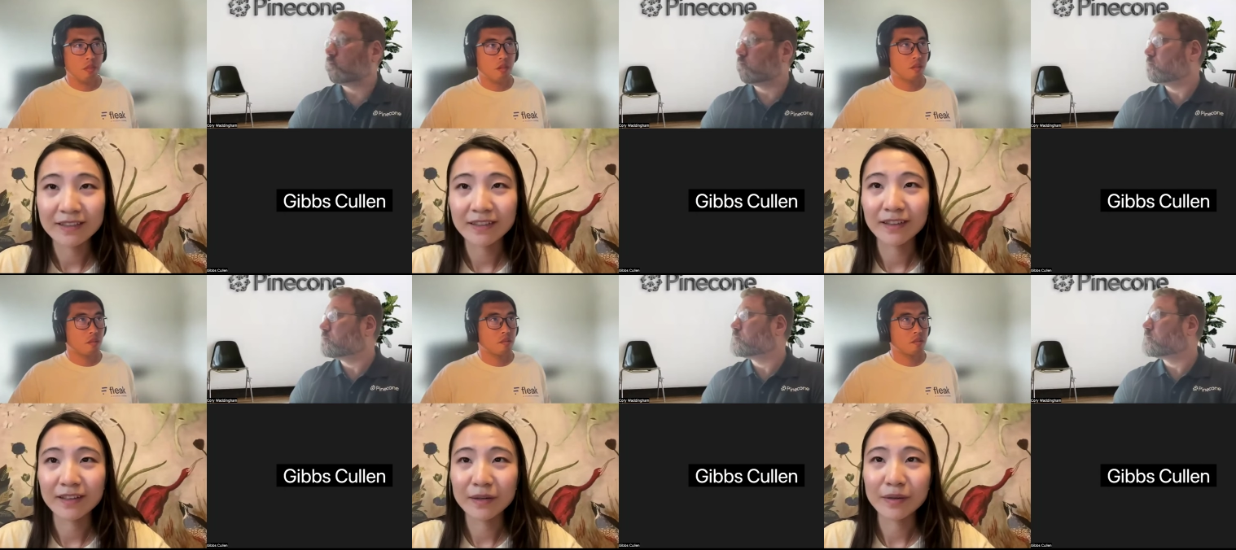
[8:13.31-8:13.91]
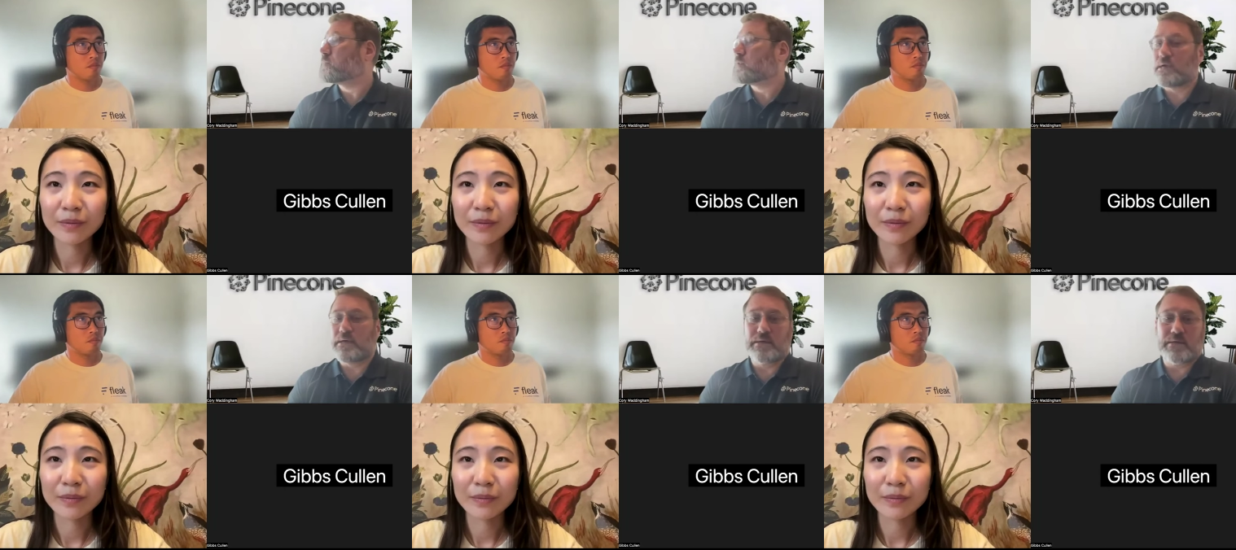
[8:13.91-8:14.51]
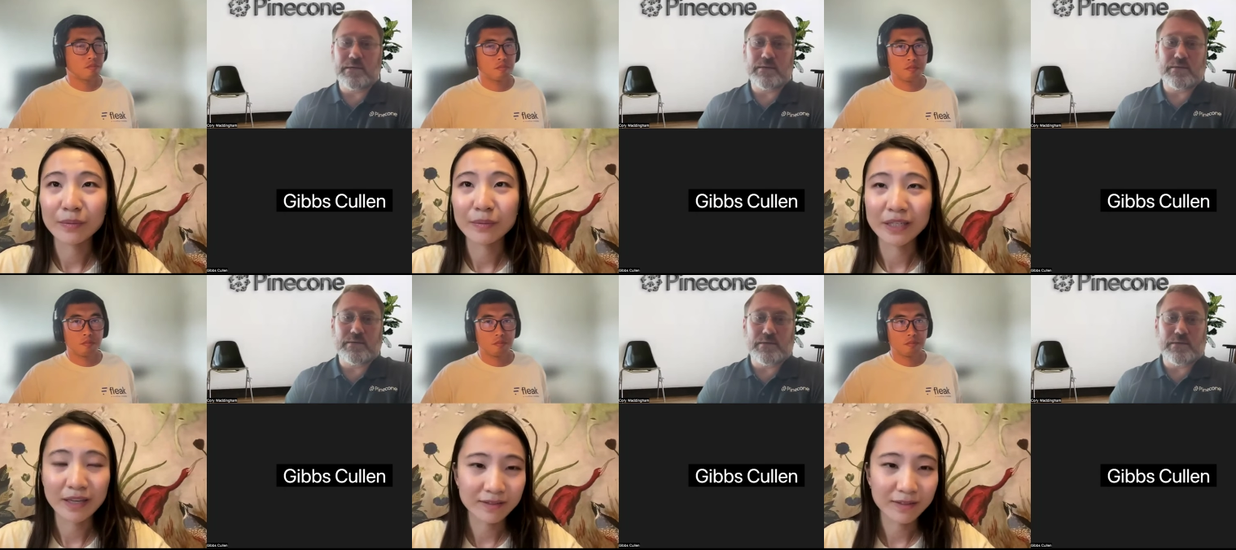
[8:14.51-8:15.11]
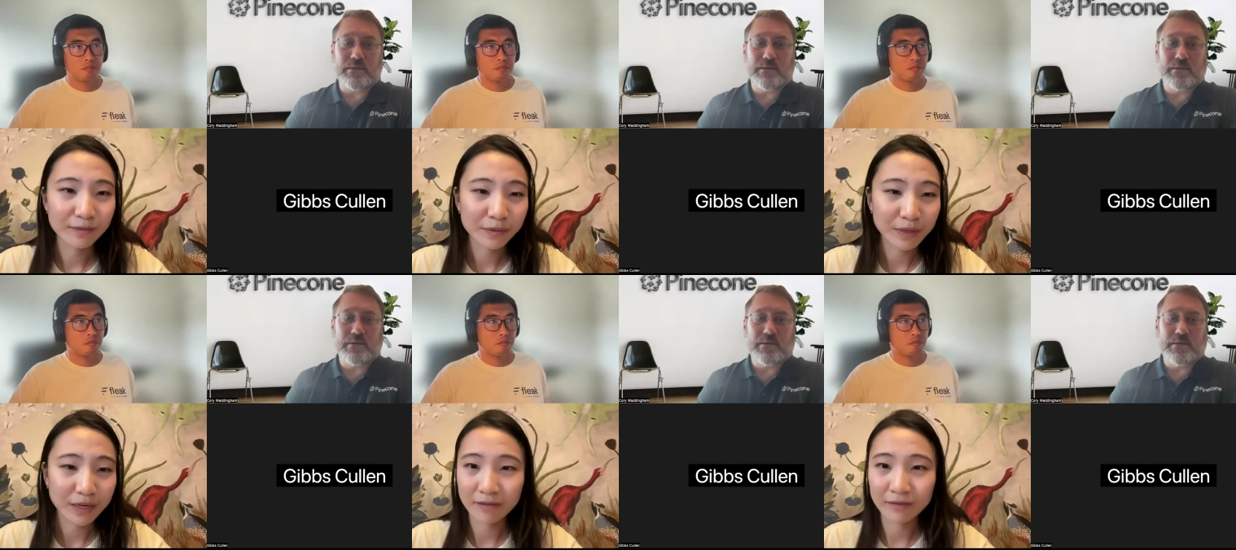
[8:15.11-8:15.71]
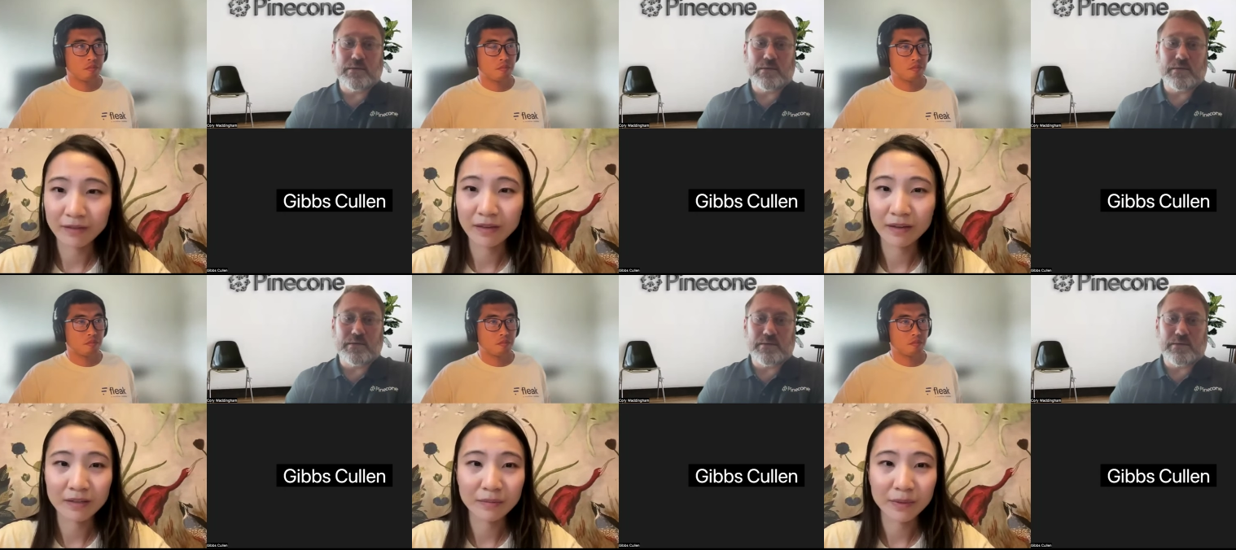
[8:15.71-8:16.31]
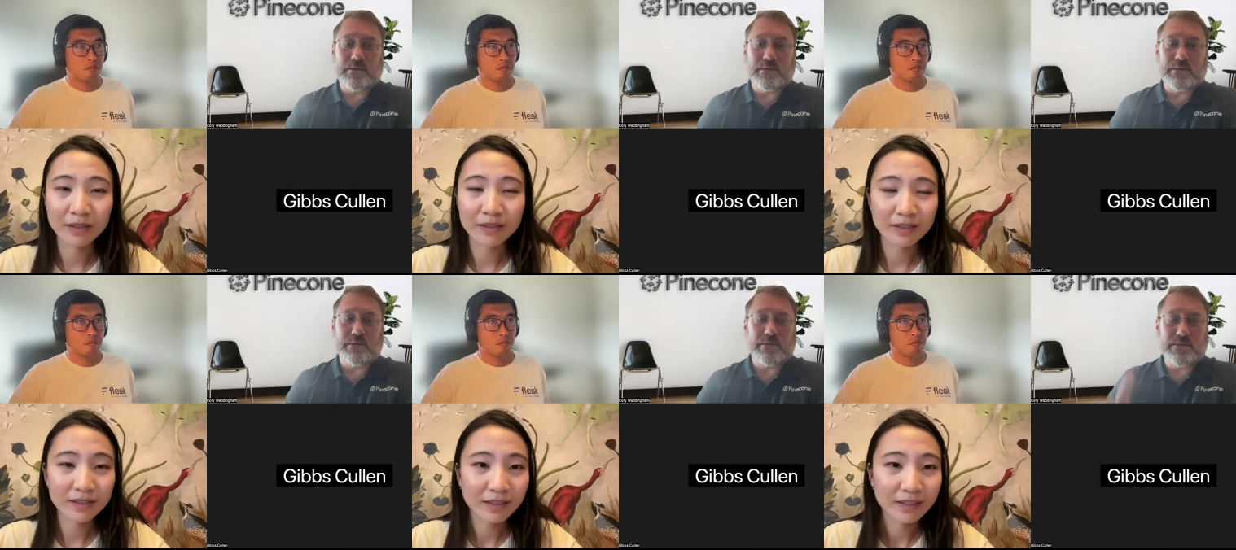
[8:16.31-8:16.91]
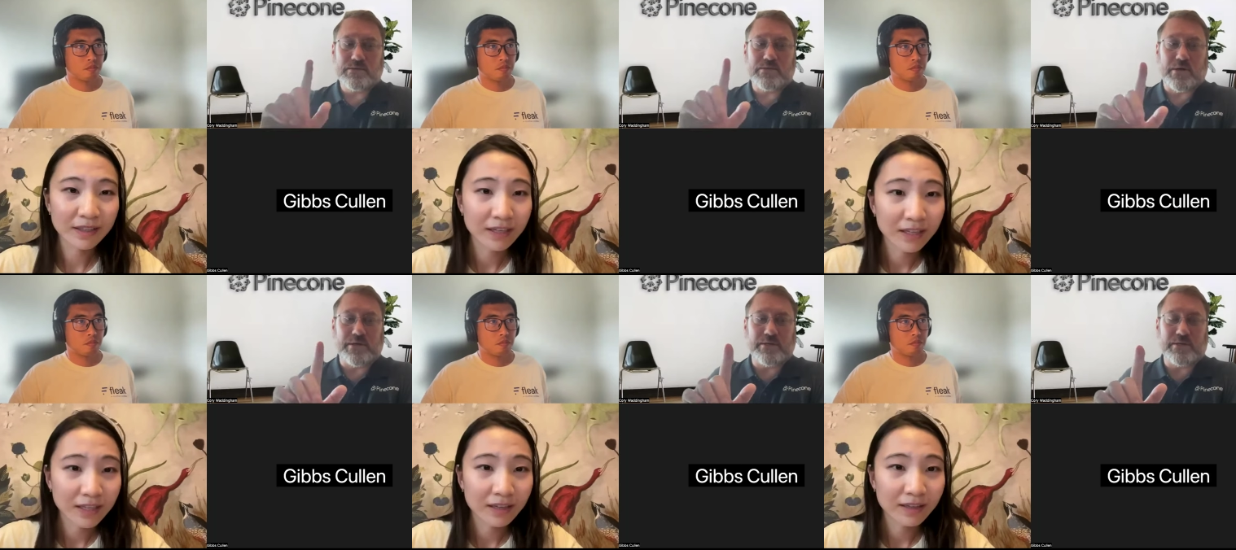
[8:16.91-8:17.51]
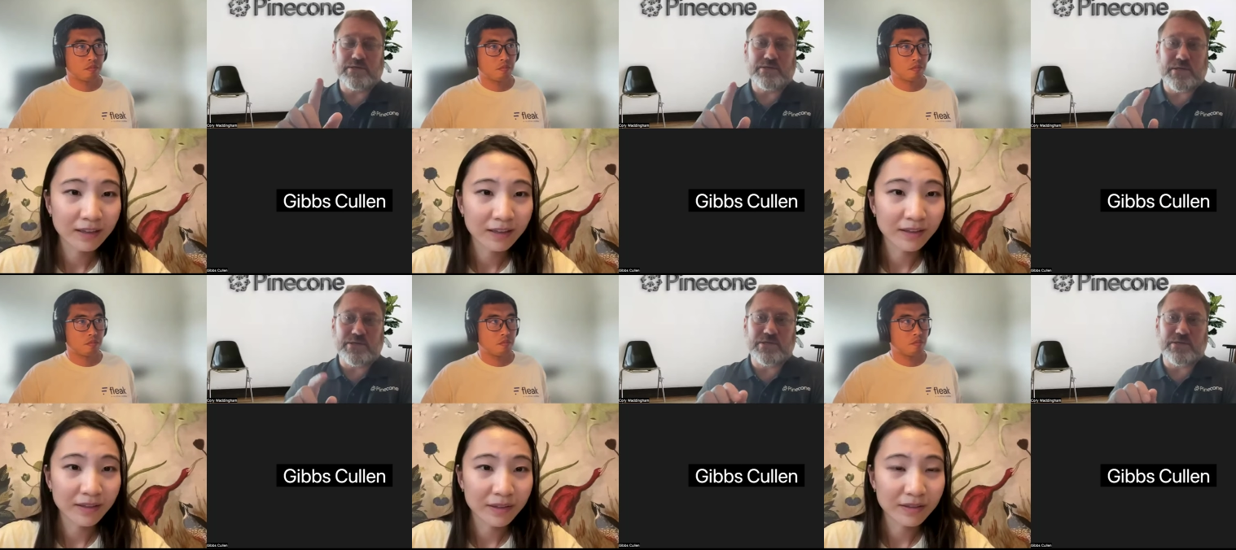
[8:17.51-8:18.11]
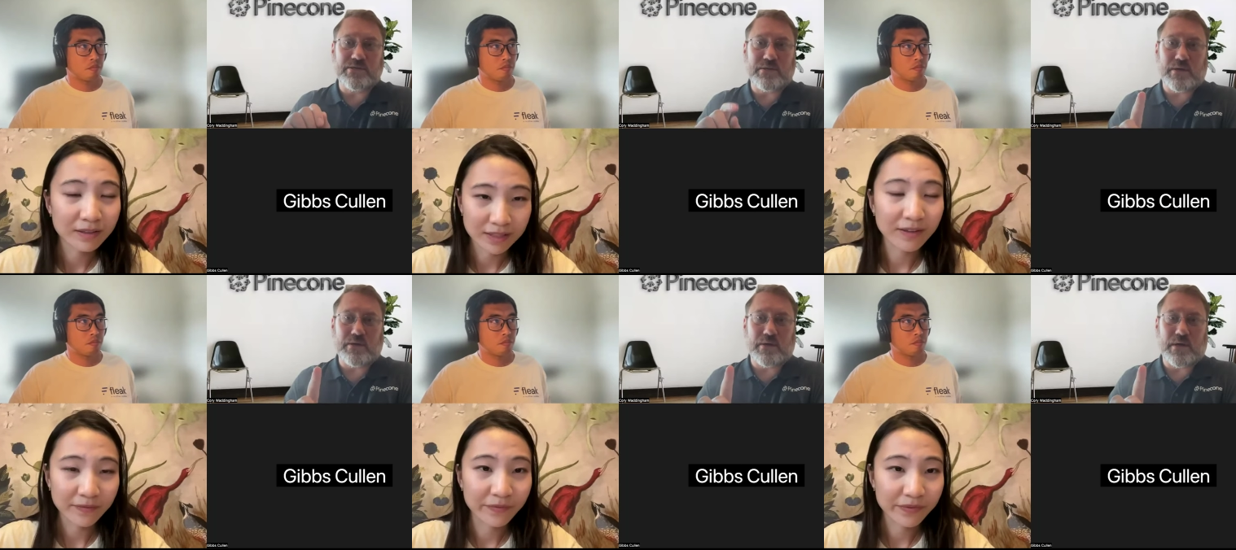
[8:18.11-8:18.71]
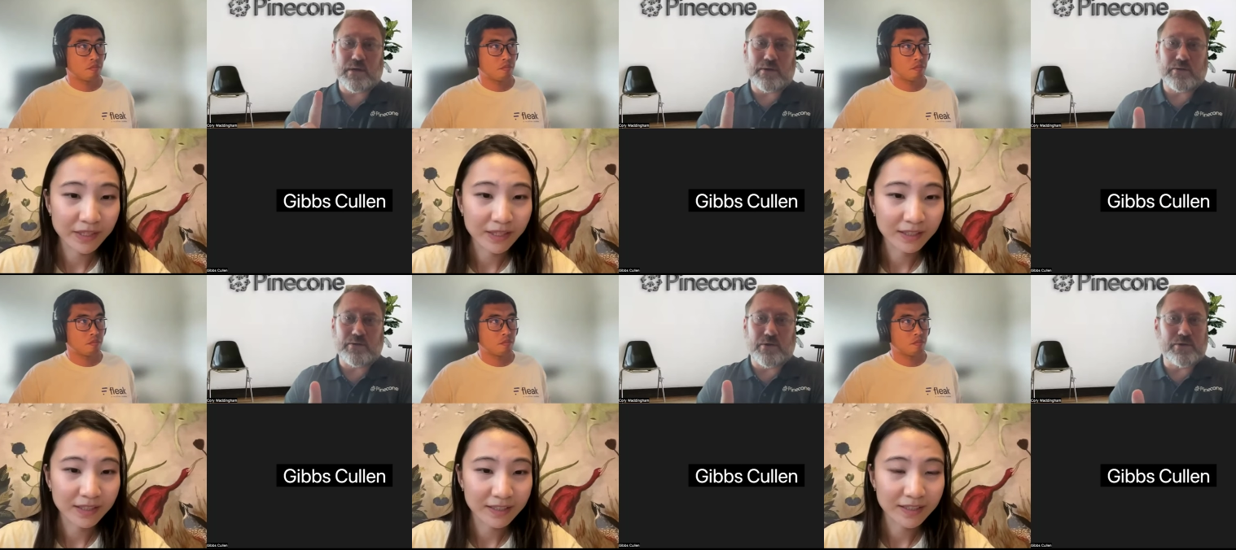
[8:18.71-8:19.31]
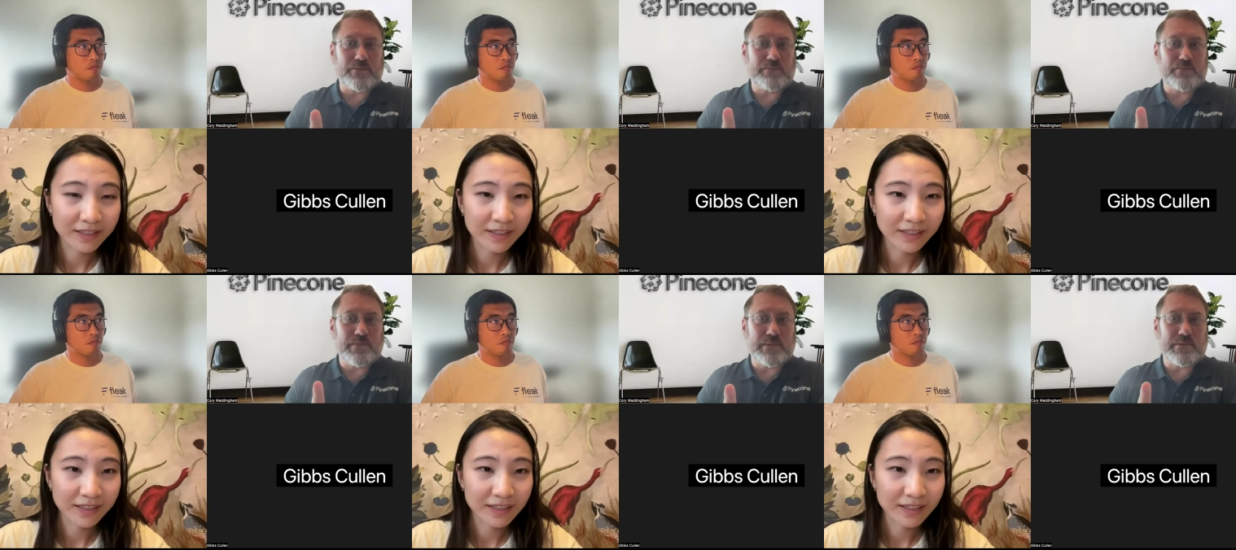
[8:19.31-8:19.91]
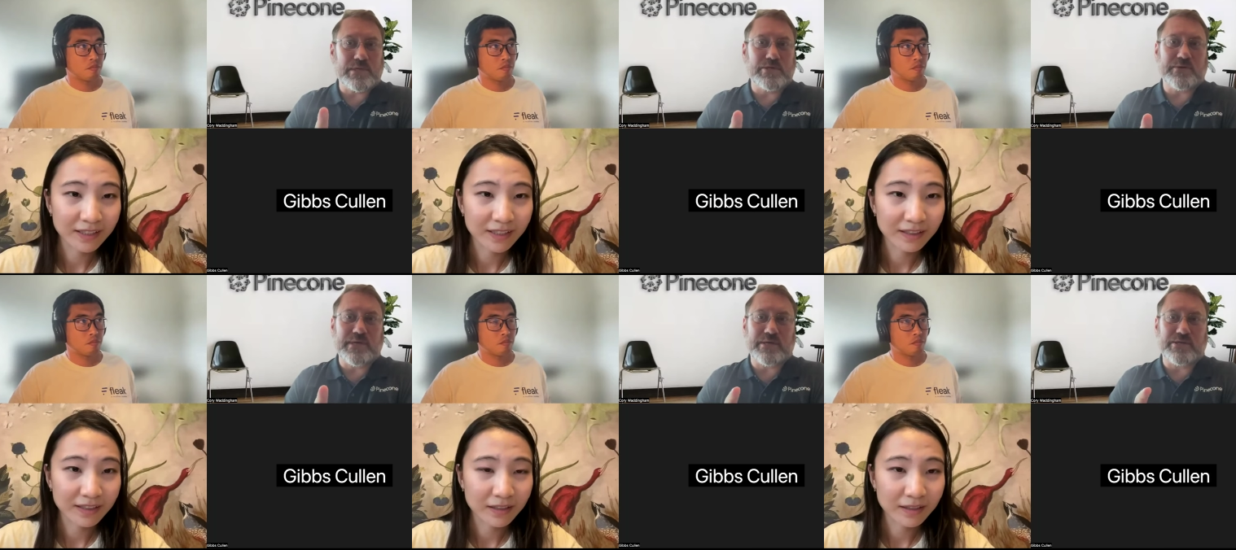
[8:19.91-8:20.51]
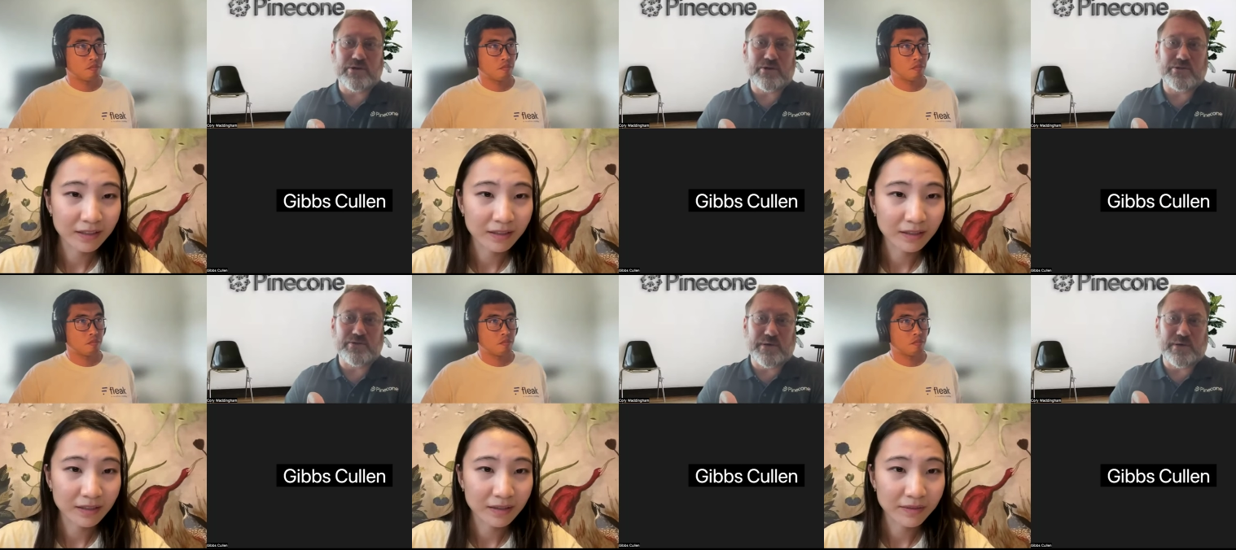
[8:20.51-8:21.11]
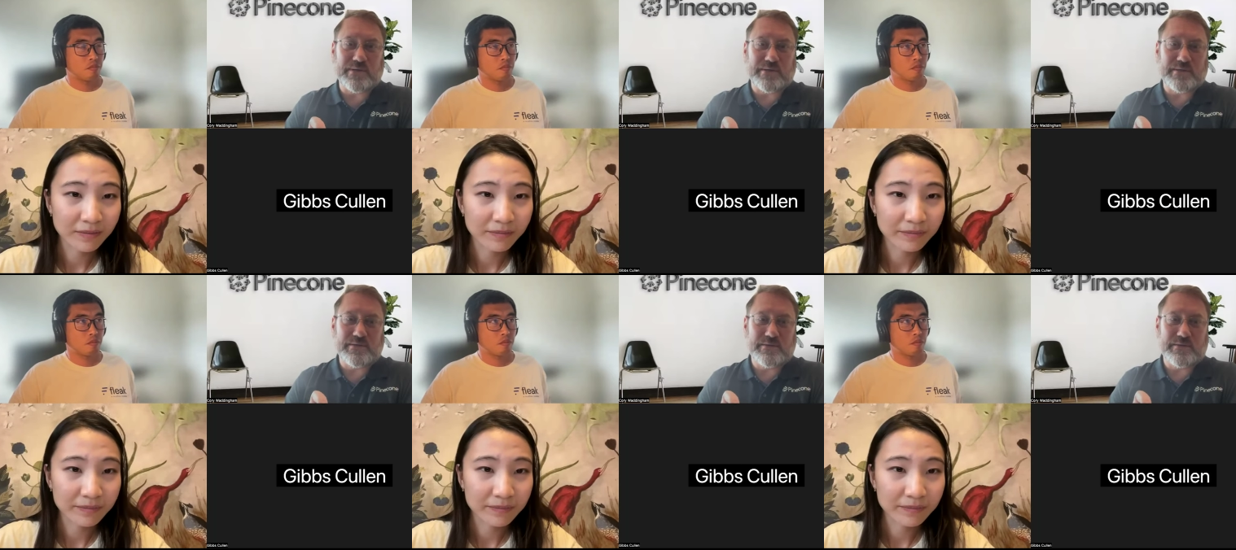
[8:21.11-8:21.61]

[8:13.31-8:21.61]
Speaker 1: uh, we can serve you right out, out of the box.
Speaker 2: Sorry, you uh, mentioned. Uh, yes. Did you intend to share your screen?